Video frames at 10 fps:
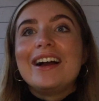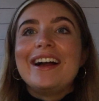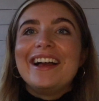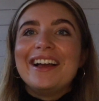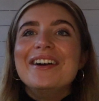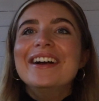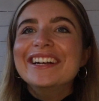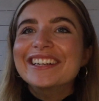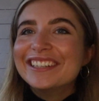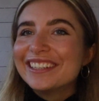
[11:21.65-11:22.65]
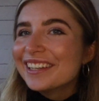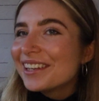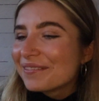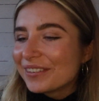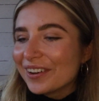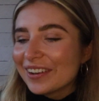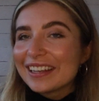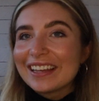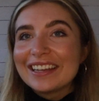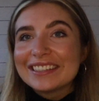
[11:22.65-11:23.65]
But
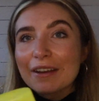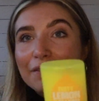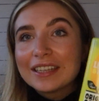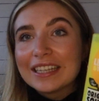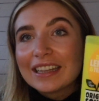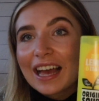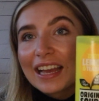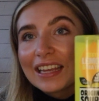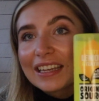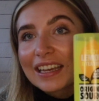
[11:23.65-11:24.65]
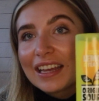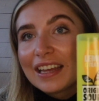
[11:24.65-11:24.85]
definitely, like,